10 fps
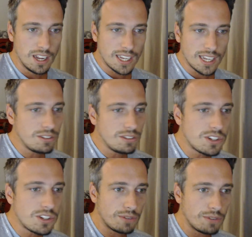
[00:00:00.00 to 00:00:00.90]
Like, you
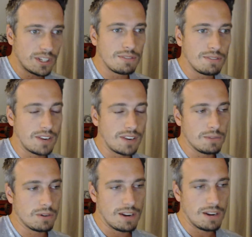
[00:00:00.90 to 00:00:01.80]
deserve to get flamed
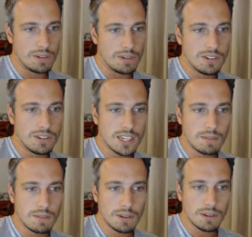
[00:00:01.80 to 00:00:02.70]
or whatever when you say
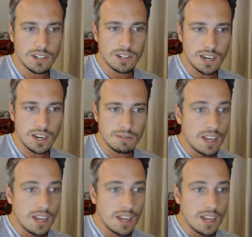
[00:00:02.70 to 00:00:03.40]
something wrong yourself.